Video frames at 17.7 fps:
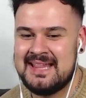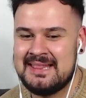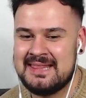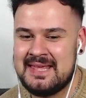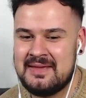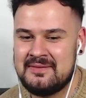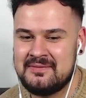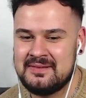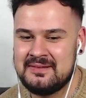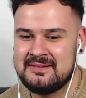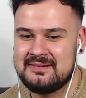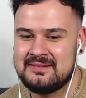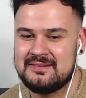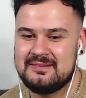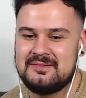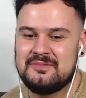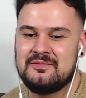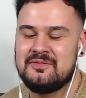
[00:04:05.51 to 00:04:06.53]
11th
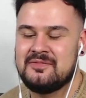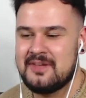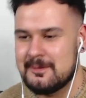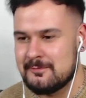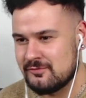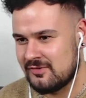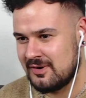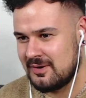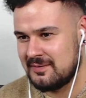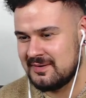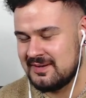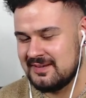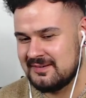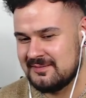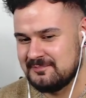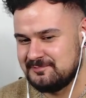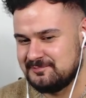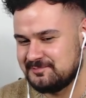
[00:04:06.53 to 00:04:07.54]

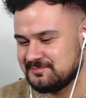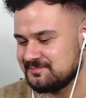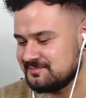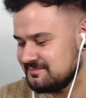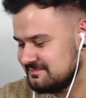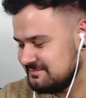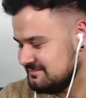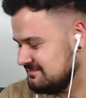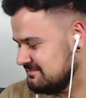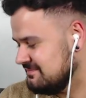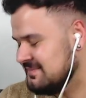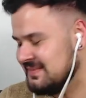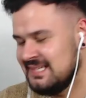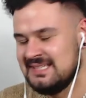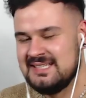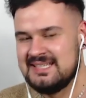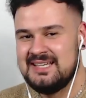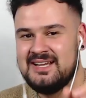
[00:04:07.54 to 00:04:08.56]
February.
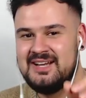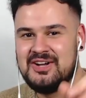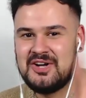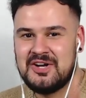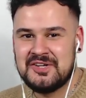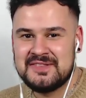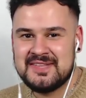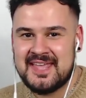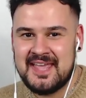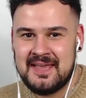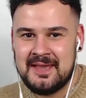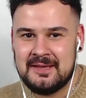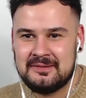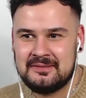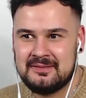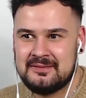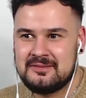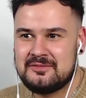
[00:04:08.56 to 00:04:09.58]
On
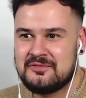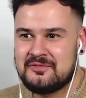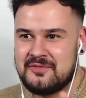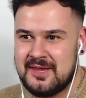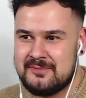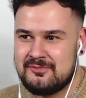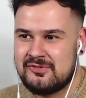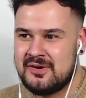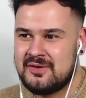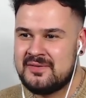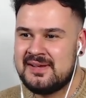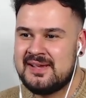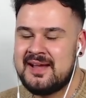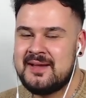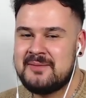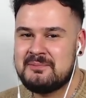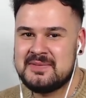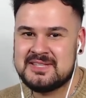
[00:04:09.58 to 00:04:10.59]
8th
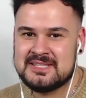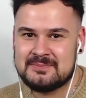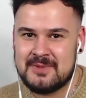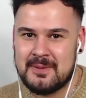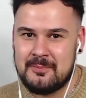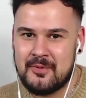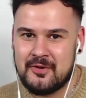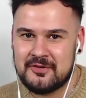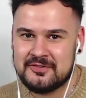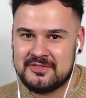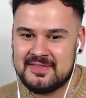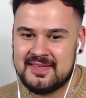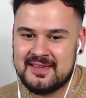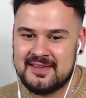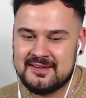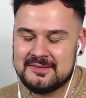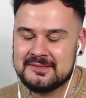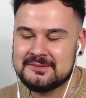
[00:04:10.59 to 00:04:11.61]
February, it's my
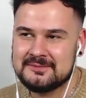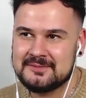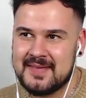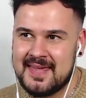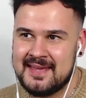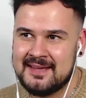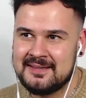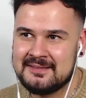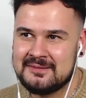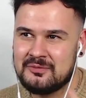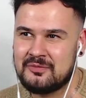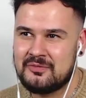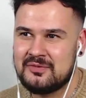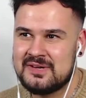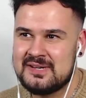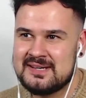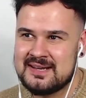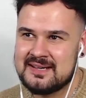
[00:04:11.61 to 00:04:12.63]
birthday, and
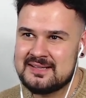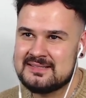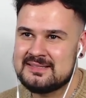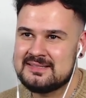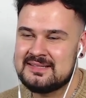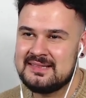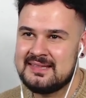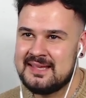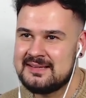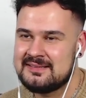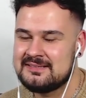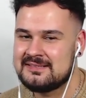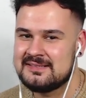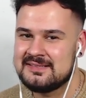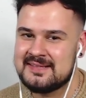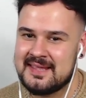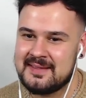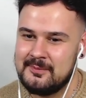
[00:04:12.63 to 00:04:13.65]
three days
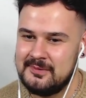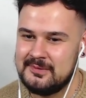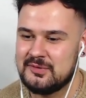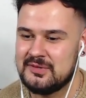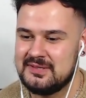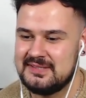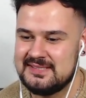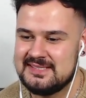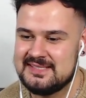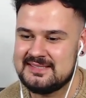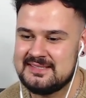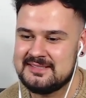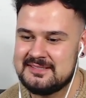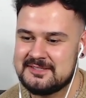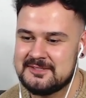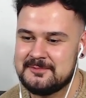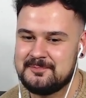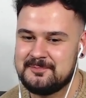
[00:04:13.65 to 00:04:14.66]
later, they will release
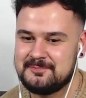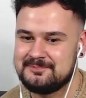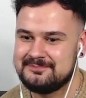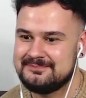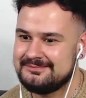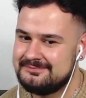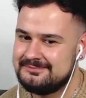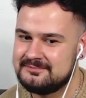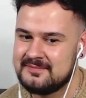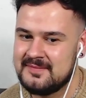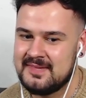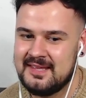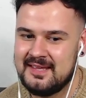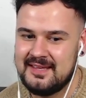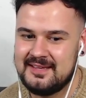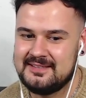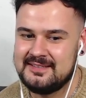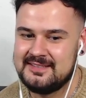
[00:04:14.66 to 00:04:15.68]
it.
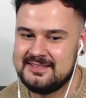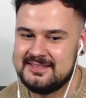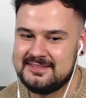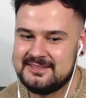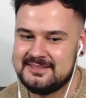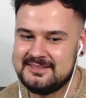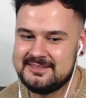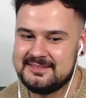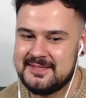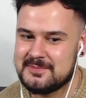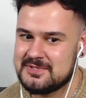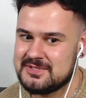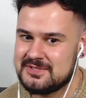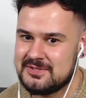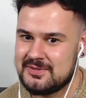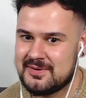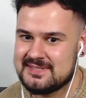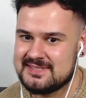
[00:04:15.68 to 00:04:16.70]
Uh, I'm
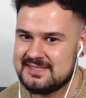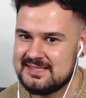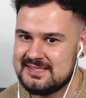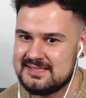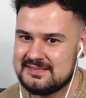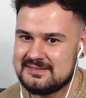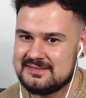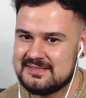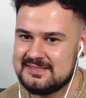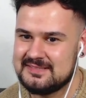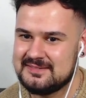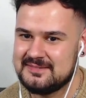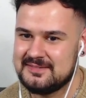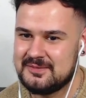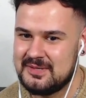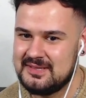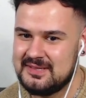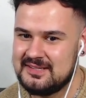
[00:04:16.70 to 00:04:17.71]
so excited,
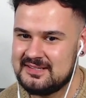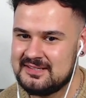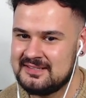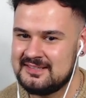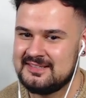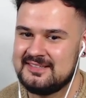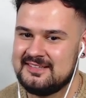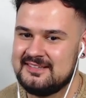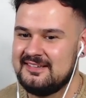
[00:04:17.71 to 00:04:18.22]
really.